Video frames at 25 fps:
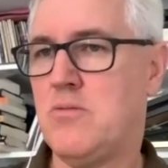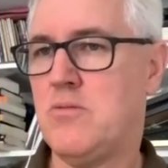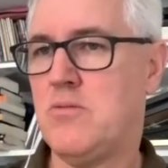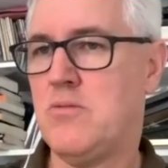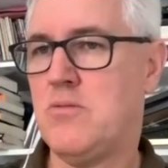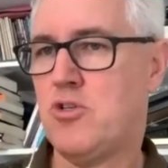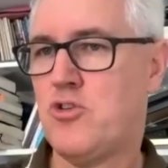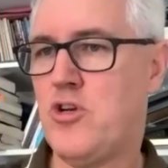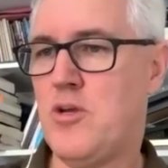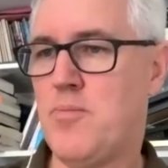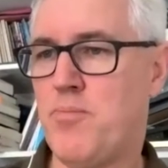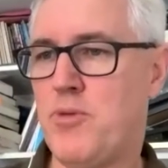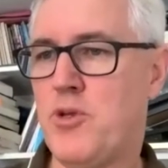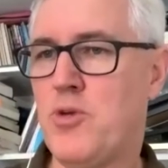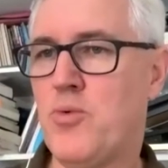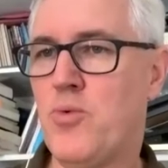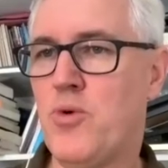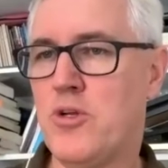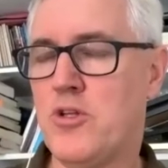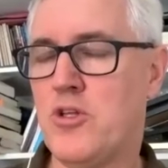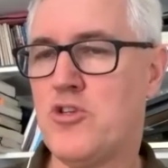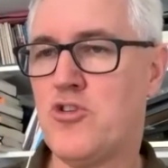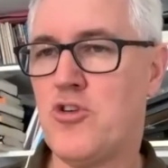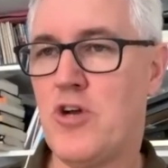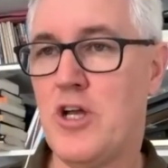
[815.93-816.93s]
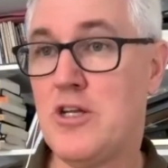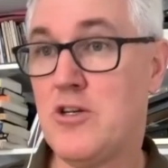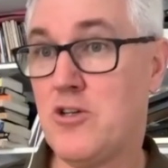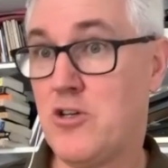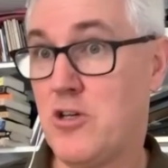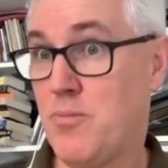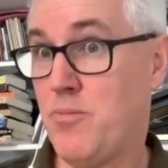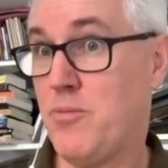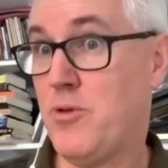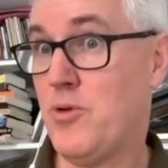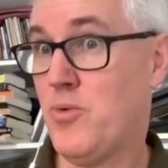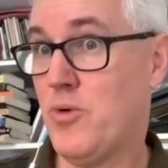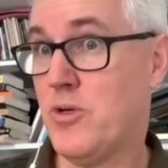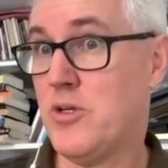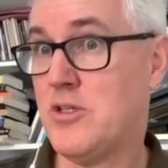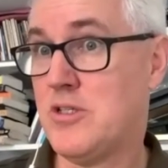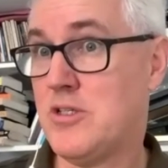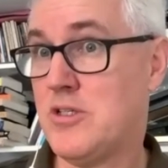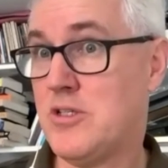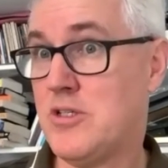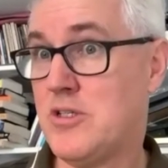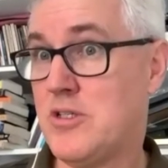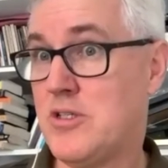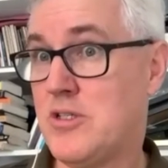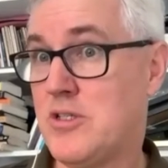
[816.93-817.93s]
the trip you want a train trip you want
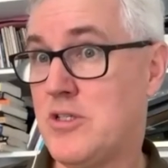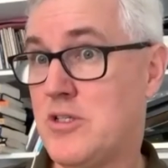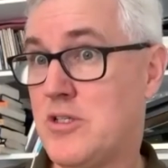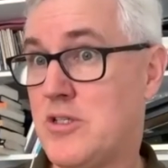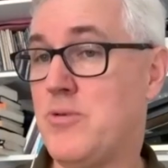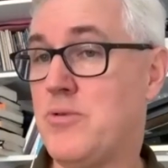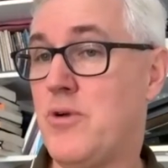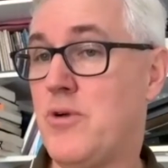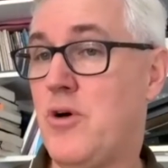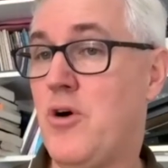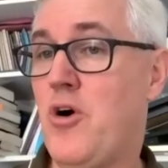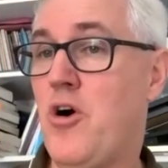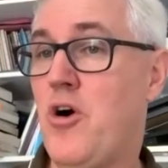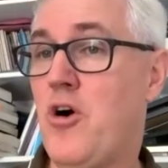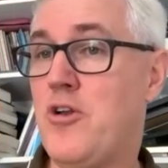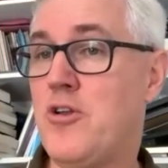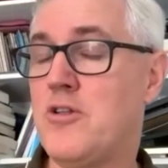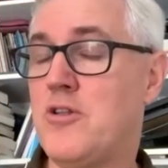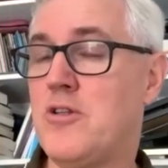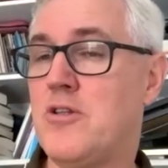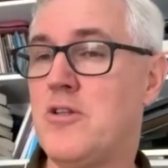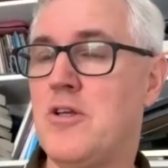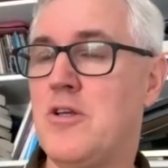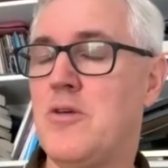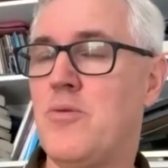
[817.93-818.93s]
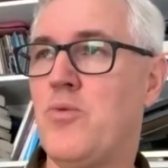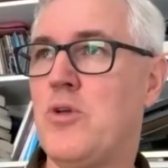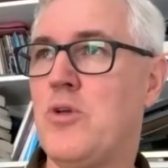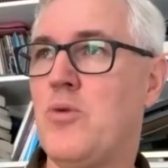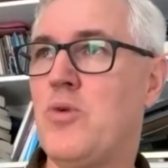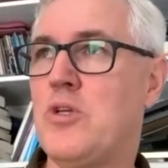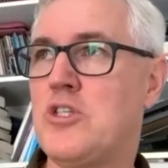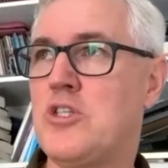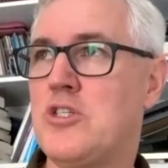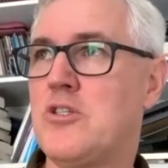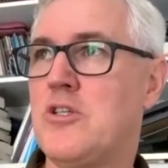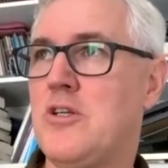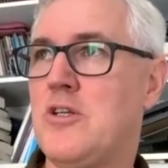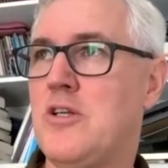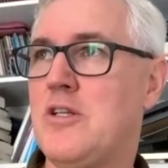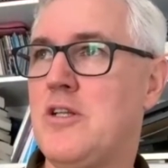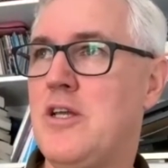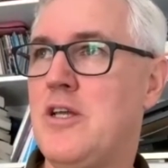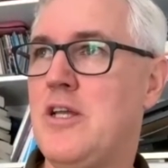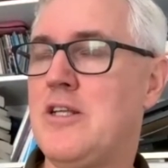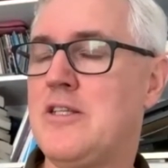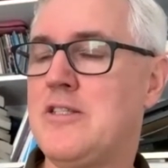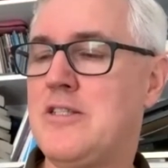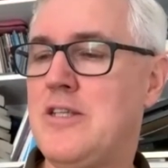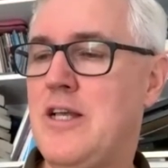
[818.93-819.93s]
to take people on and which
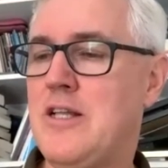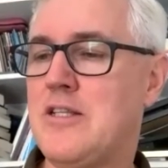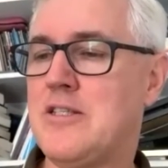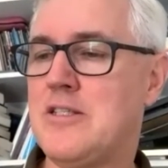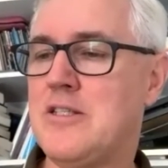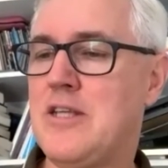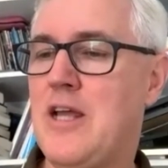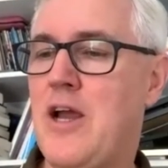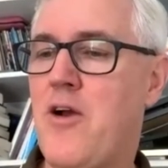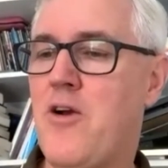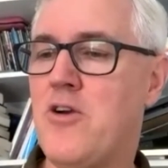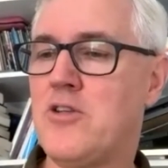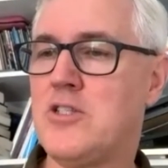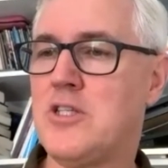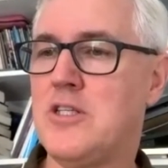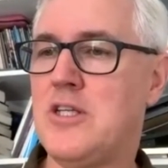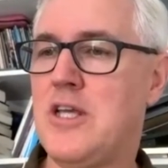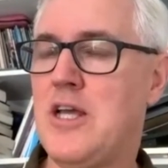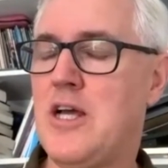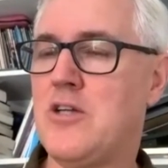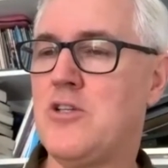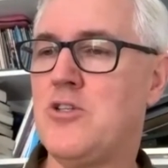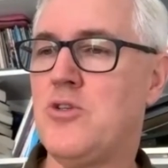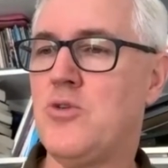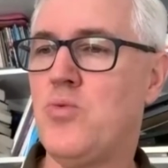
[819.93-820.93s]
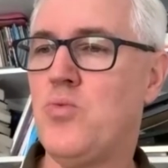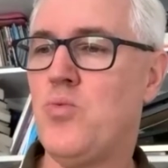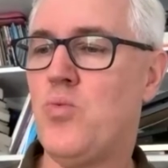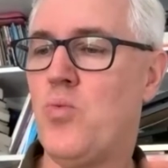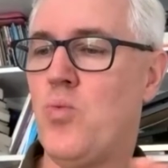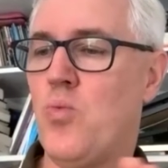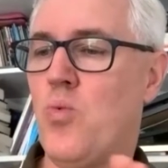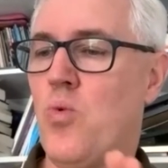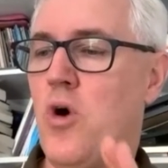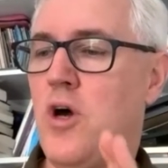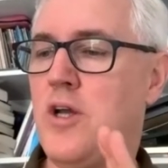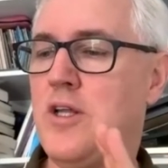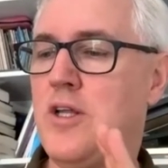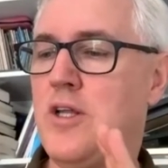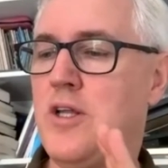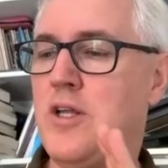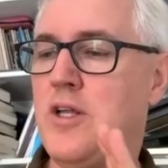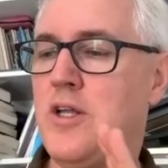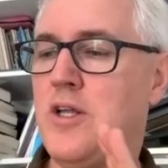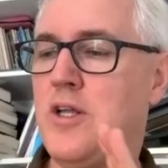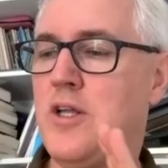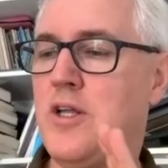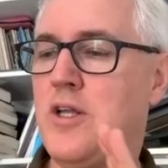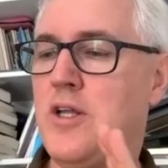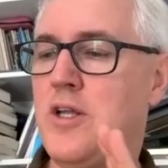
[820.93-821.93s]
in a sense narrows it down to what is
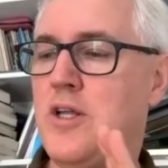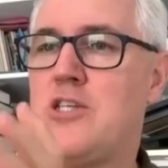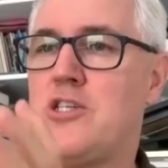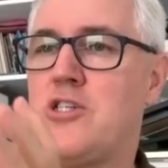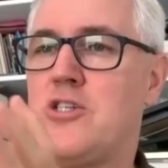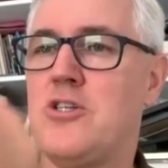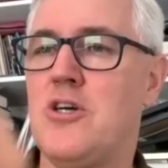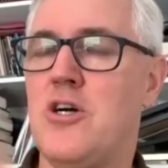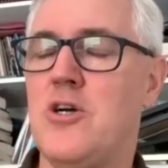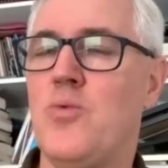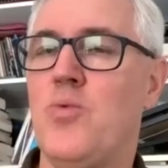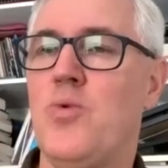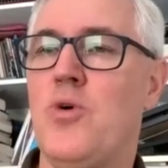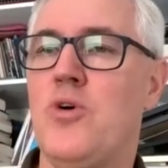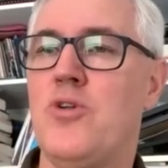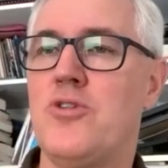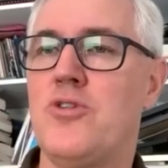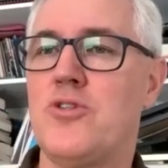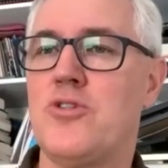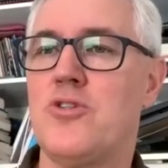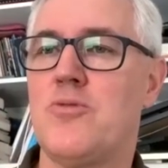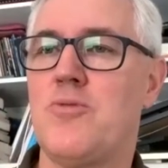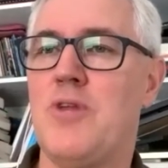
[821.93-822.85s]
the station i want